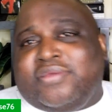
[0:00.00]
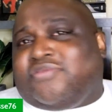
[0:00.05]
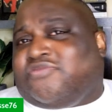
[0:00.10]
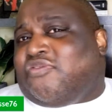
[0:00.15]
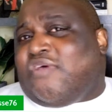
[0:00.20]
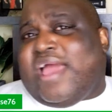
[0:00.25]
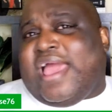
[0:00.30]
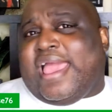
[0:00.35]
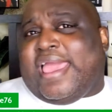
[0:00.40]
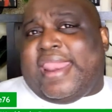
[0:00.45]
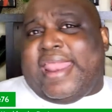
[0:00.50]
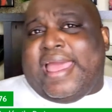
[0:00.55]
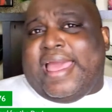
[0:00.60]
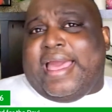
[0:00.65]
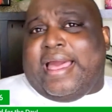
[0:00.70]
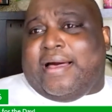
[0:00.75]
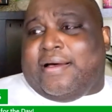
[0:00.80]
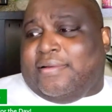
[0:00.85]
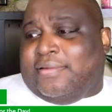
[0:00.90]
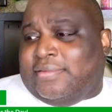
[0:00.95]
Try it
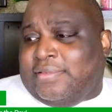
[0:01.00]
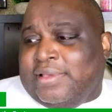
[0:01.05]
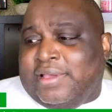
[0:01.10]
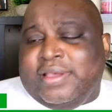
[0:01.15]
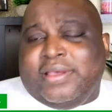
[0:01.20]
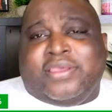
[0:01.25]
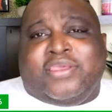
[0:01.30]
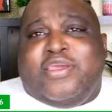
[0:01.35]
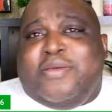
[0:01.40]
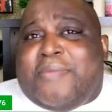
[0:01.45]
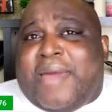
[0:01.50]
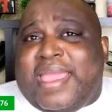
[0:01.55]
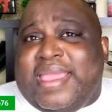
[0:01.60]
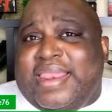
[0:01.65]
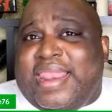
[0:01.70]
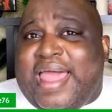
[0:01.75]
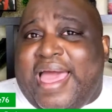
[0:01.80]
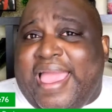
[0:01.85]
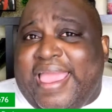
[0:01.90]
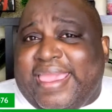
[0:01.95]
out. You may
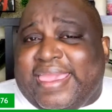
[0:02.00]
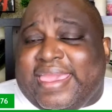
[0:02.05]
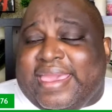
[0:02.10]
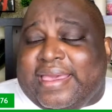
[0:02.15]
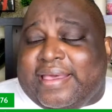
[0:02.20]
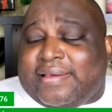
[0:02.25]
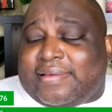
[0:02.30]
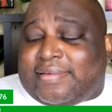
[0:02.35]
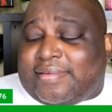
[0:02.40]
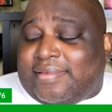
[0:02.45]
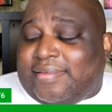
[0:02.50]
like it.